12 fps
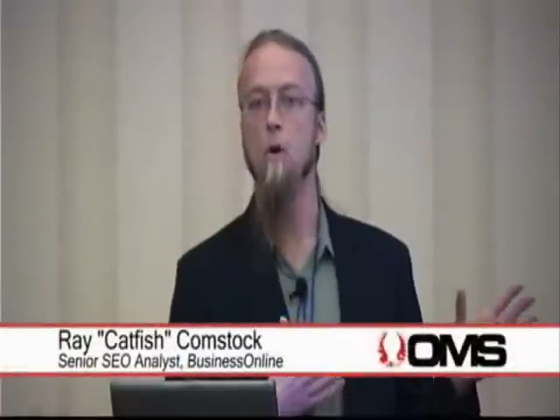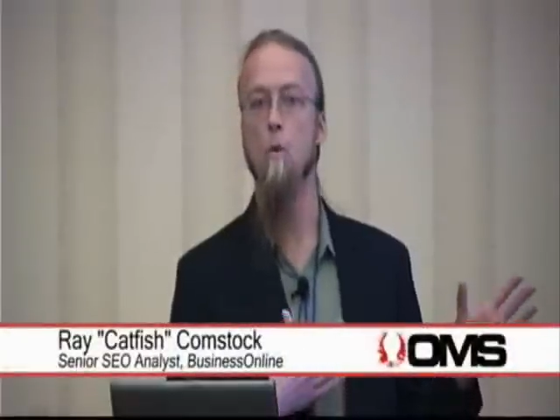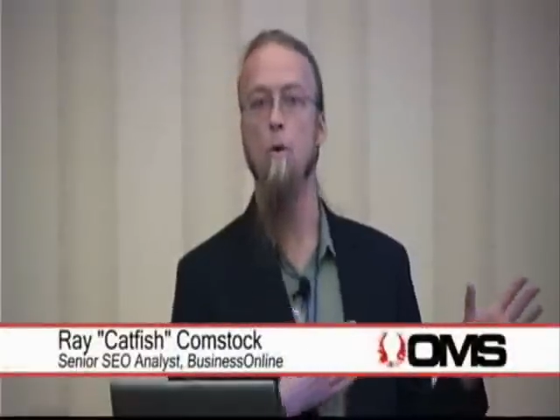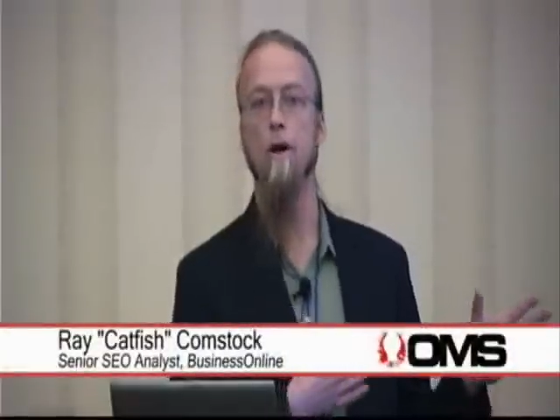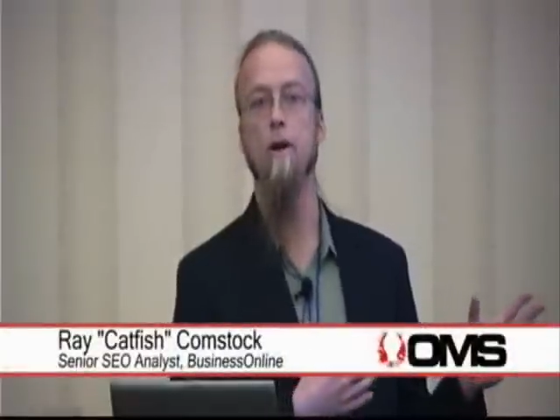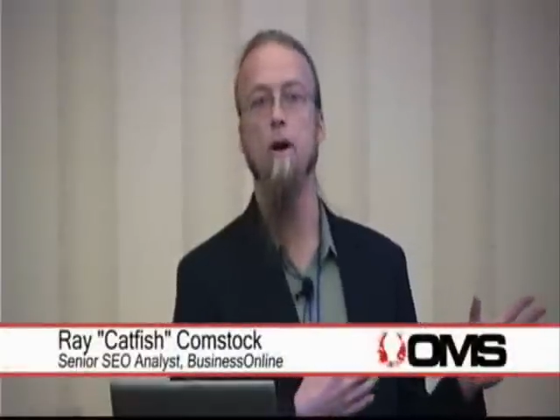
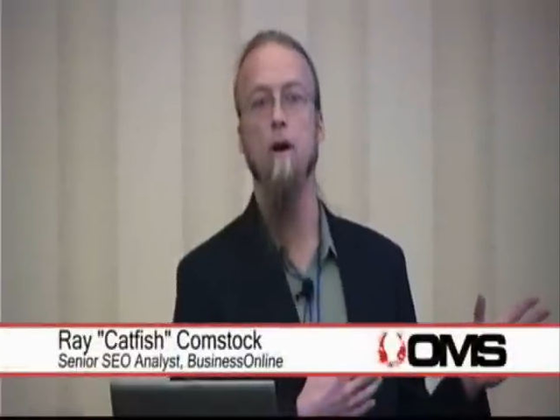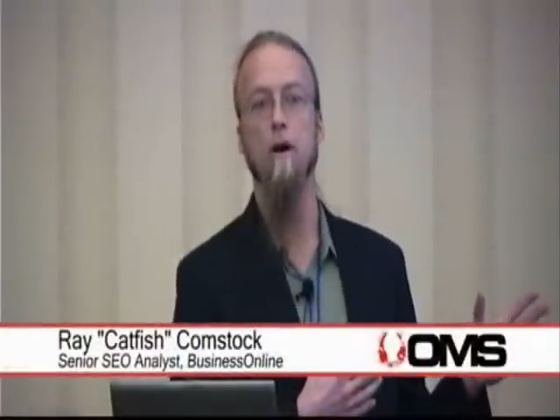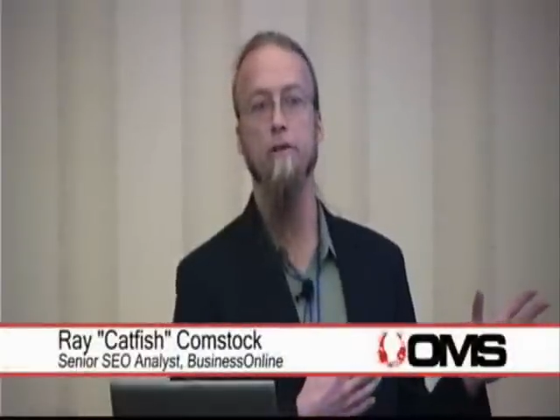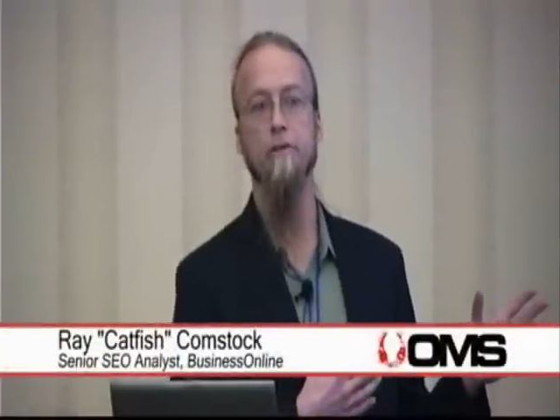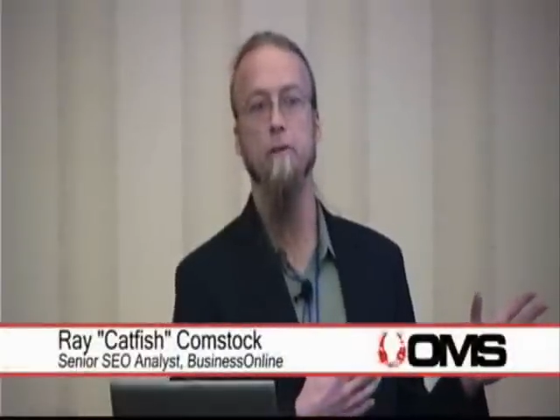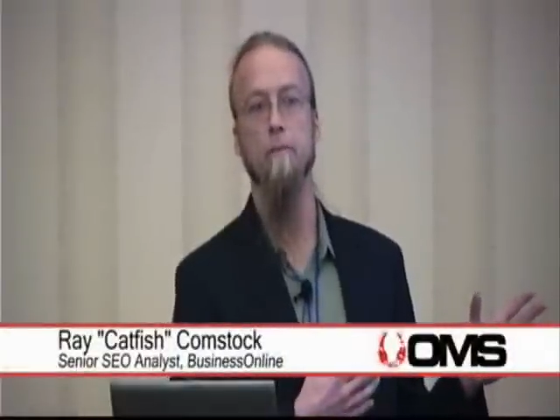what
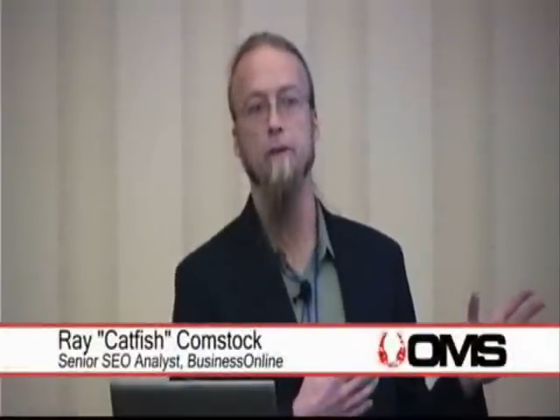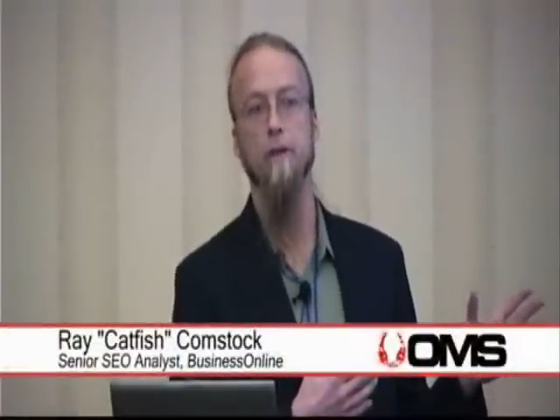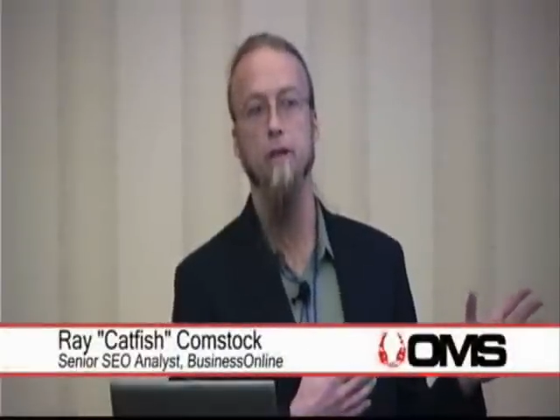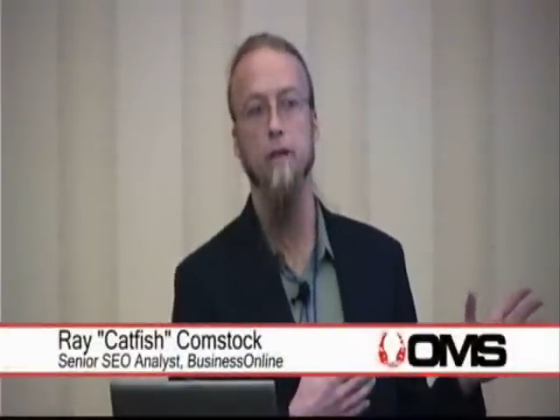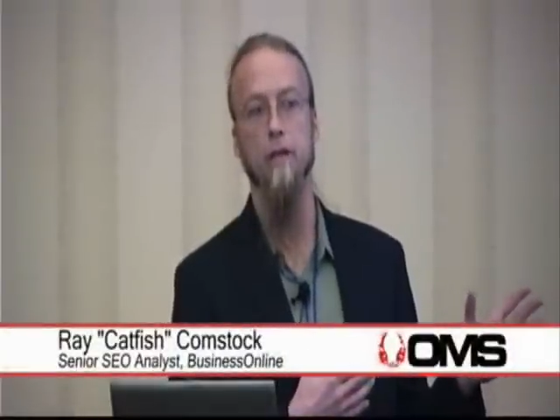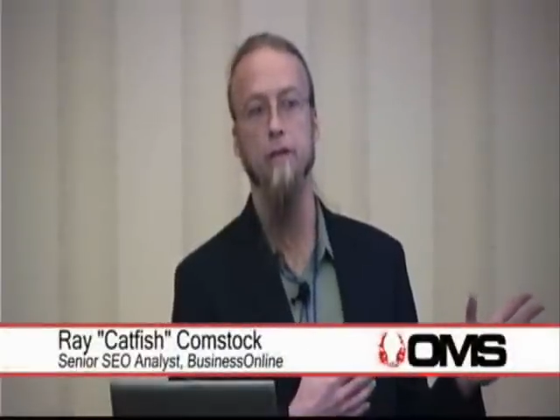are some of
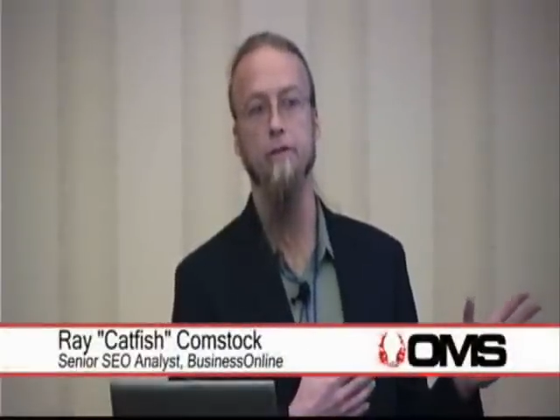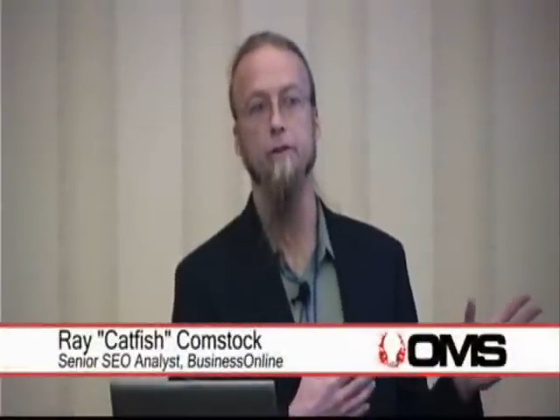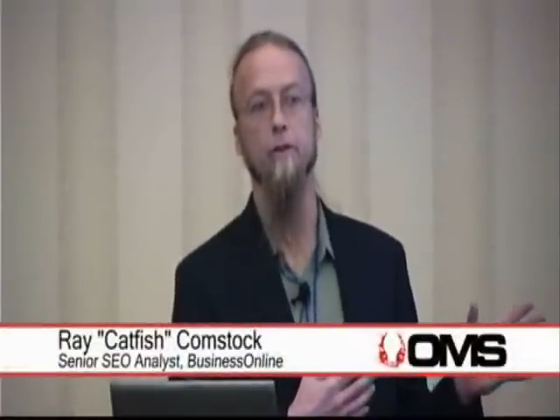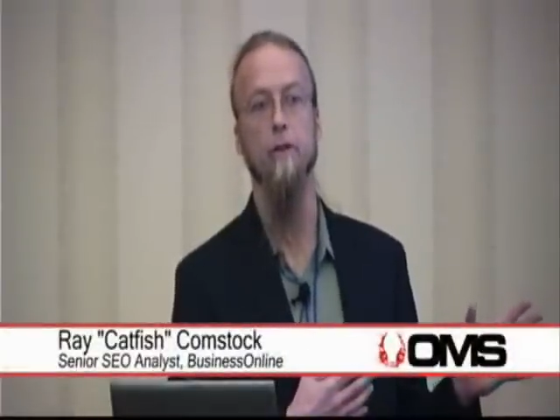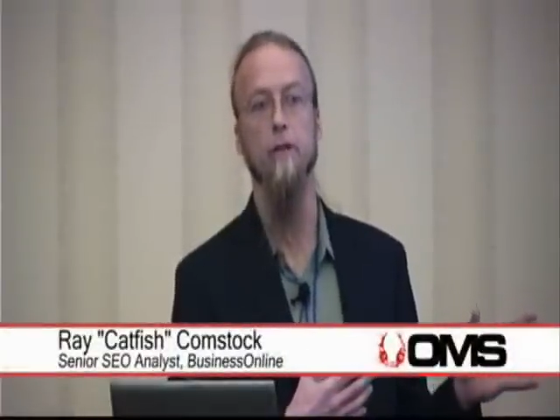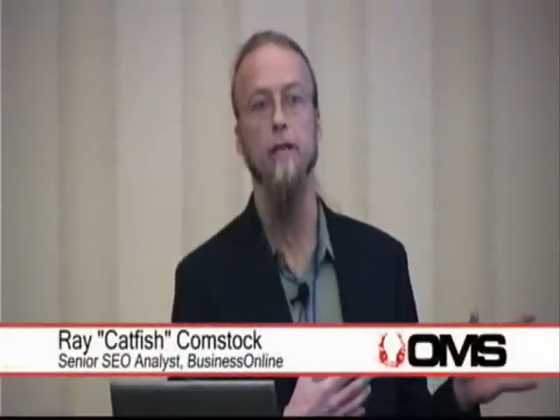the
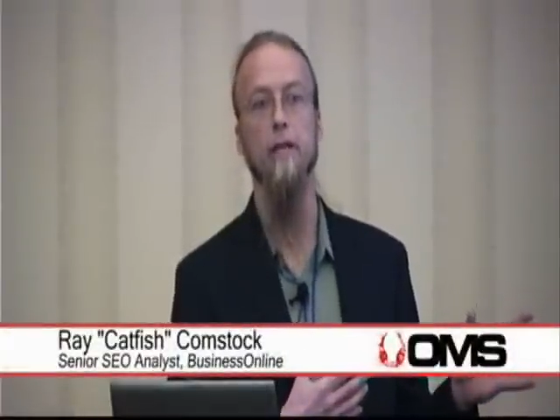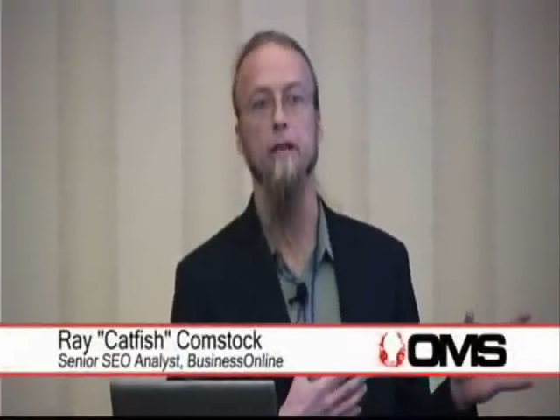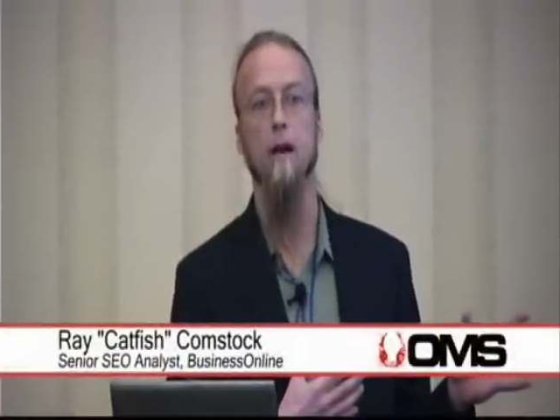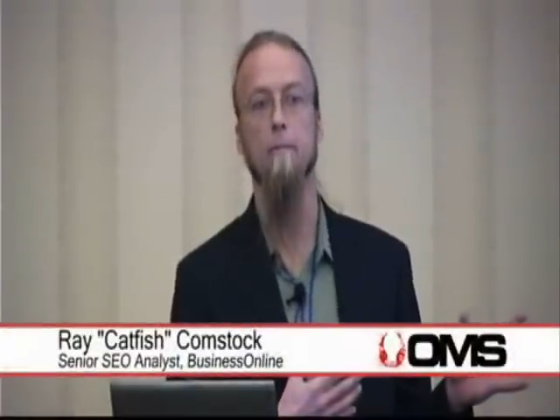internal linking